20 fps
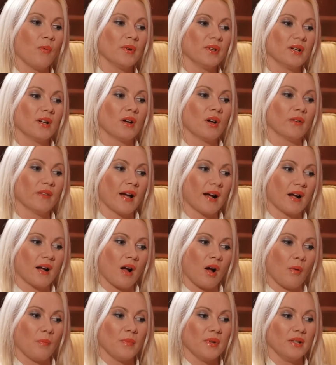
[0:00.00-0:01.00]
we're gonna
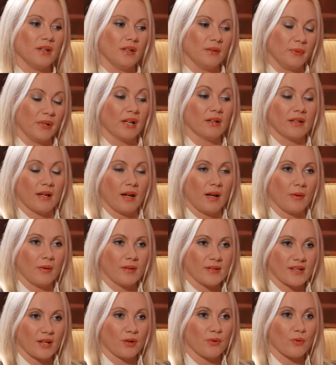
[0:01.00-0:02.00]
we're gonna
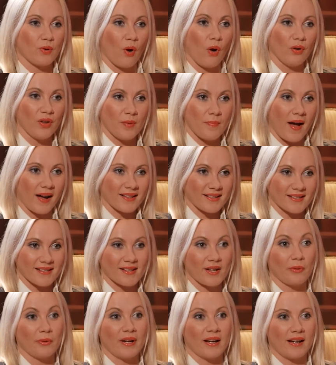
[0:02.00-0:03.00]
secure all the boxes
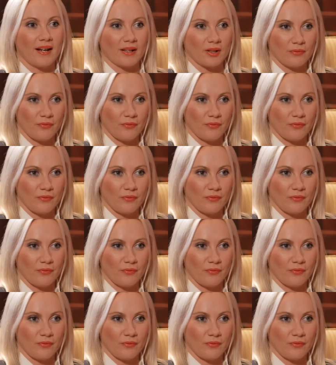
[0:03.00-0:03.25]
going